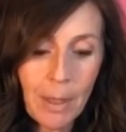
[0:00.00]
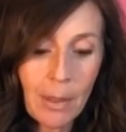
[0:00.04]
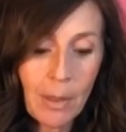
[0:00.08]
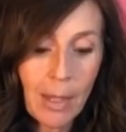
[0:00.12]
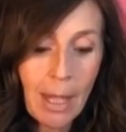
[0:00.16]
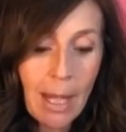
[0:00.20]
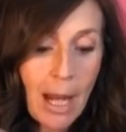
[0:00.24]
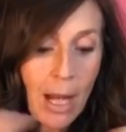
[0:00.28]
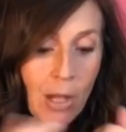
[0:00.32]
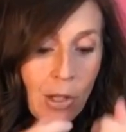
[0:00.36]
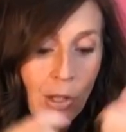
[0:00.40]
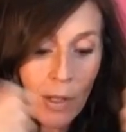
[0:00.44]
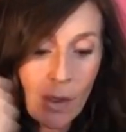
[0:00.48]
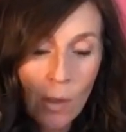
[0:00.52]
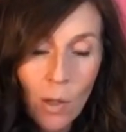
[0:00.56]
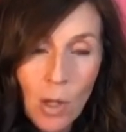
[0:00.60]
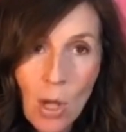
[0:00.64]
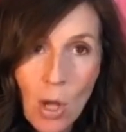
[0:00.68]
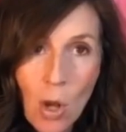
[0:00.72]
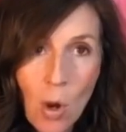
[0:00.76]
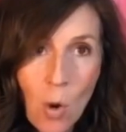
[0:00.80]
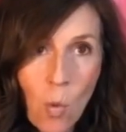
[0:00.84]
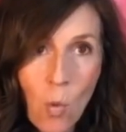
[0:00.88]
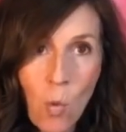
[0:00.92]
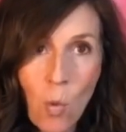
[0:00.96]
So then I
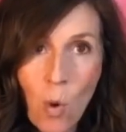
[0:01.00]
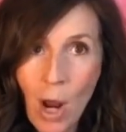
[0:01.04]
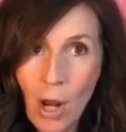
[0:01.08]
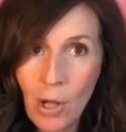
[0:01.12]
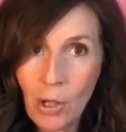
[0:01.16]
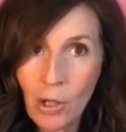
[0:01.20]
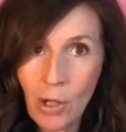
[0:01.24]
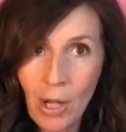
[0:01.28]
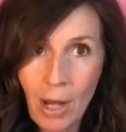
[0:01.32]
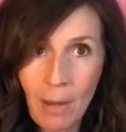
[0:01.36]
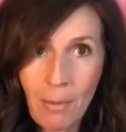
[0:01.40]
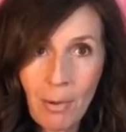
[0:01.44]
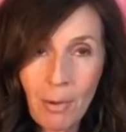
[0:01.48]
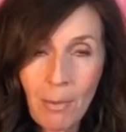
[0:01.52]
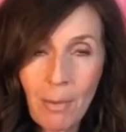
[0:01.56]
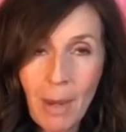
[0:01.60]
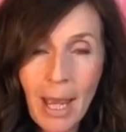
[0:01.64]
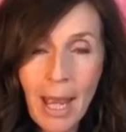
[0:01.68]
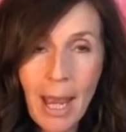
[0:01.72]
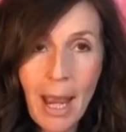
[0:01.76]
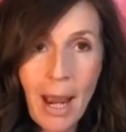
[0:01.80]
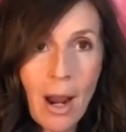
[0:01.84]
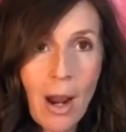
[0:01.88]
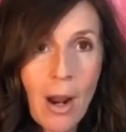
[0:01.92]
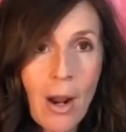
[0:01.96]
just shampoo
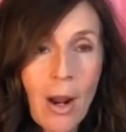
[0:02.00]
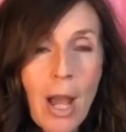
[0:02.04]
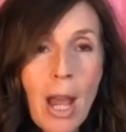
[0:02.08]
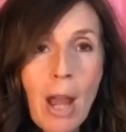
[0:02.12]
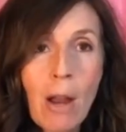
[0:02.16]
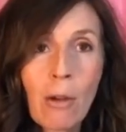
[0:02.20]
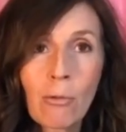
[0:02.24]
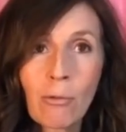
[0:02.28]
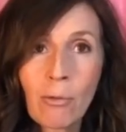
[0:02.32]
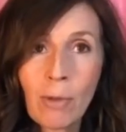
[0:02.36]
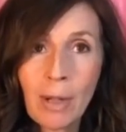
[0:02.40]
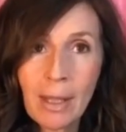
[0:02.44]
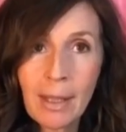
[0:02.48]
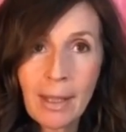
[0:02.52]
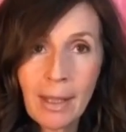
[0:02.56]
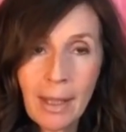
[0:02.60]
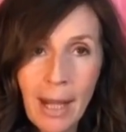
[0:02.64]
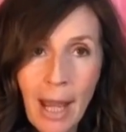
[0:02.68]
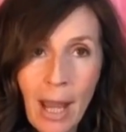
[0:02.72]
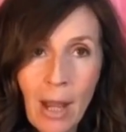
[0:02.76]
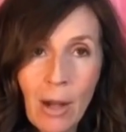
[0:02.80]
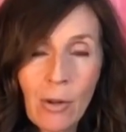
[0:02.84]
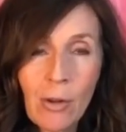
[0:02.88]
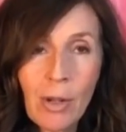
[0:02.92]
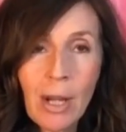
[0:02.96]
my hair, rinse it
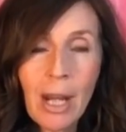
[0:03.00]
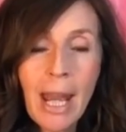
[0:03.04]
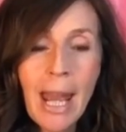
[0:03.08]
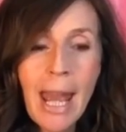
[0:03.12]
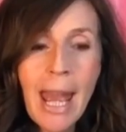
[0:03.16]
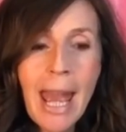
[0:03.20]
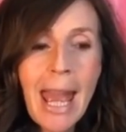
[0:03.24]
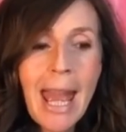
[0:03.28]
out.